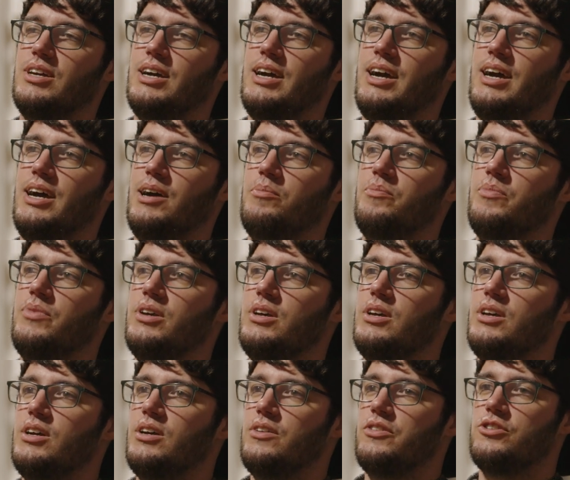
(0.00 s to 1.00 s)

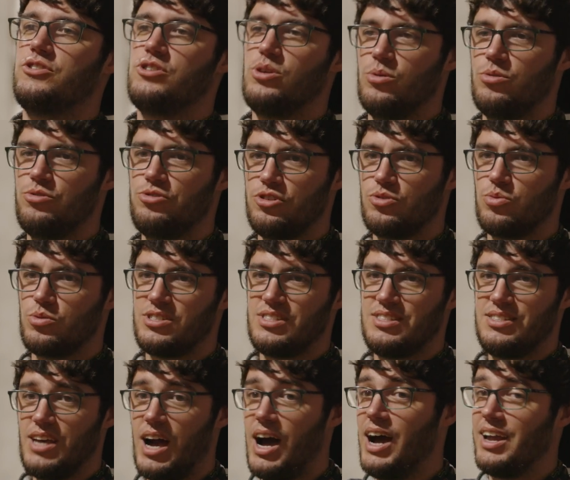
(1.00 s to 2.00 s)
The 200 was
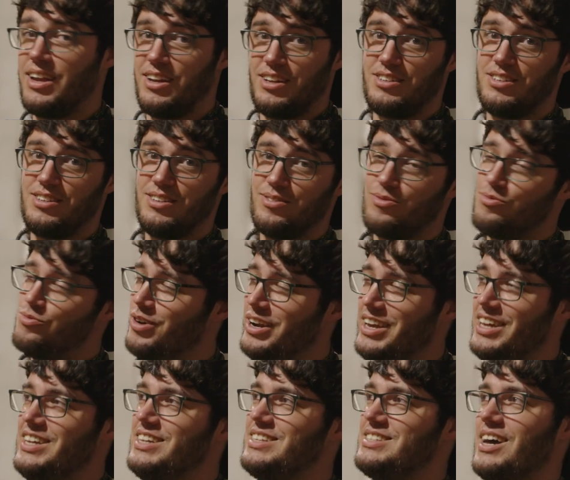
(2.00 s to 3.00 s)
tired,
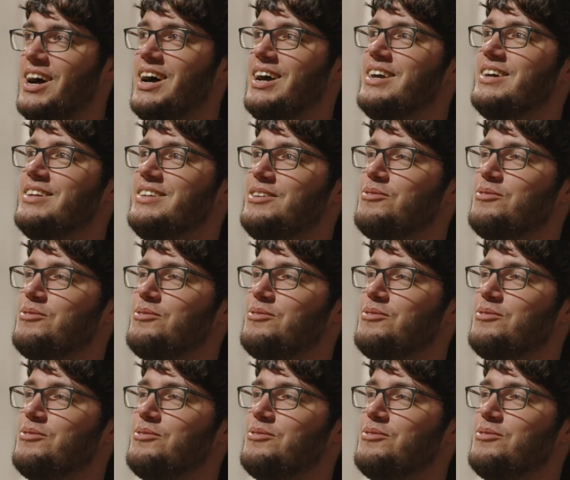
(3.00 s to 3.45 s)
really tired.